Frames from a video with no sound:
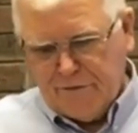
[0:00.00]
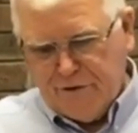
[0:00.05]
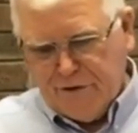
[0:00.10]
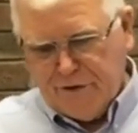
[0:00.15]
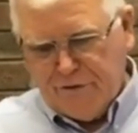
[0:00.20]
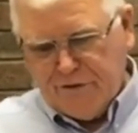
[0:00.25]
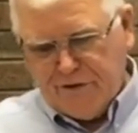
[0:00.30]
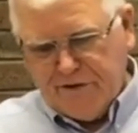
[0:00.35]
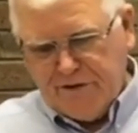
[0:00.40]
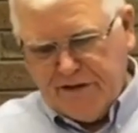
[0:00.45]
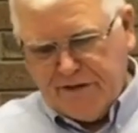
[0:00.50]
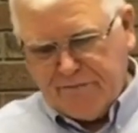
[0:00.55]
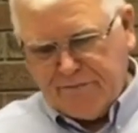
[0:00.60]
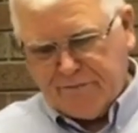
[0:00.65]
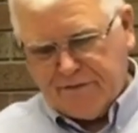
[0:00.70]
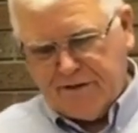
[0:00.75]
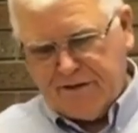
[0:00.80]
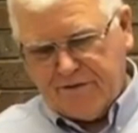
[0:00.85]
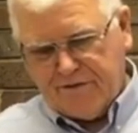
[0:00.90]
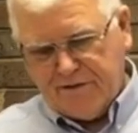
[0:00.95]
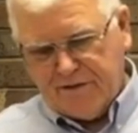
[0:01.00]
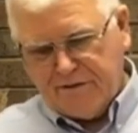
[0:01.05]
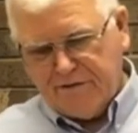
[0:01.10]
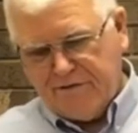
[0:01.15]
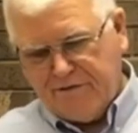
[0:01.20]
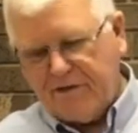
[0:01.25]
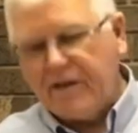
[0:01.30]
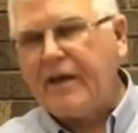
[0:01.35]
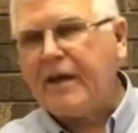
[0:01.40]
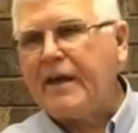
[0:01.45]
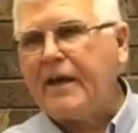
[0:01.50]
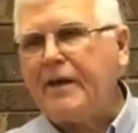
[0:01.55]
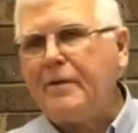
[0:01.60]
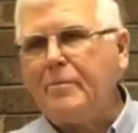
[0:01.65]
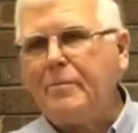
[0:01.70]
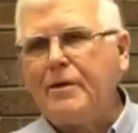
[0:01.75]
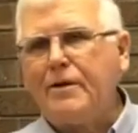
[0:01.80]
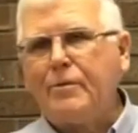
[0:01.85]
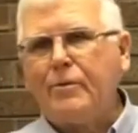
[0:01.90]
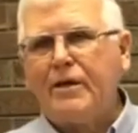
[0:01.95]
knew the difference in singing
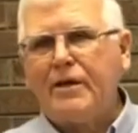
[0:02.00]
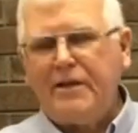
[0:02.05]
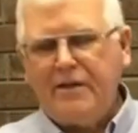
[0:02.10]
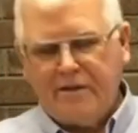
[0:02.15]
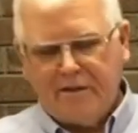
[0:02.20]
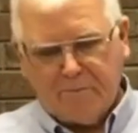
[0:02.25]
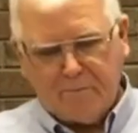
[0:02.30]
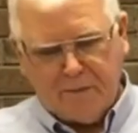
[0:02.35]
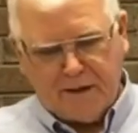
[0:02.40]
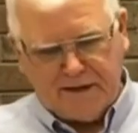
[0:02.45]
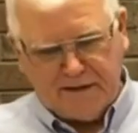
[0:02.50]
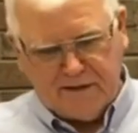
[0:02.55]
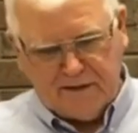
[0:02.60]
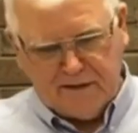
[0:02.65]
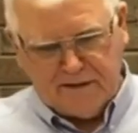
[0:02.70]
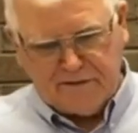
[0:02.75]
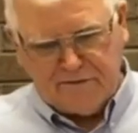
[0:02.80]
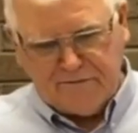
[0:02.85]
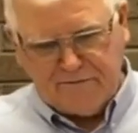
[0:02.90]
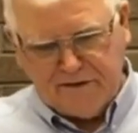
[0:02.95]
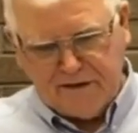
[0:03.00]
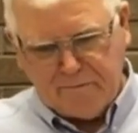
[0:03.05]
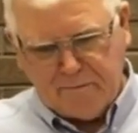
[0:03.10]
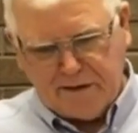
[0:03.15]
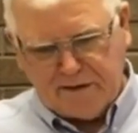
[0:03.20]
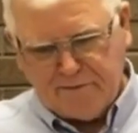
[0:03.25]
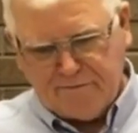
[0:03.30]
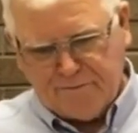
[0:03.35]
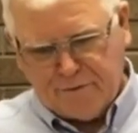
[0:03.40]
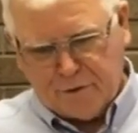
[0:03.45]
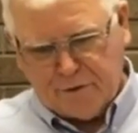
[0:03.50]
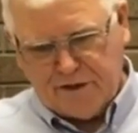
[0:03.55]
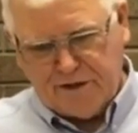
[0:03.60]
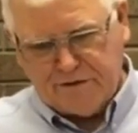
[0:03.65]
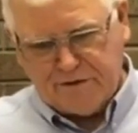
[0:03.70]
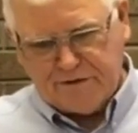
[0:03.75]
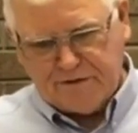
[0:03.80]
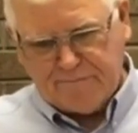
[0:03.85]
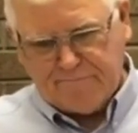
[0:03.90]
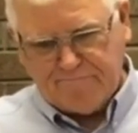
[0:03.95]
between the male and the female
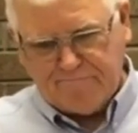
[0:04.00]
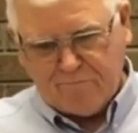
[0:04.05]
voice.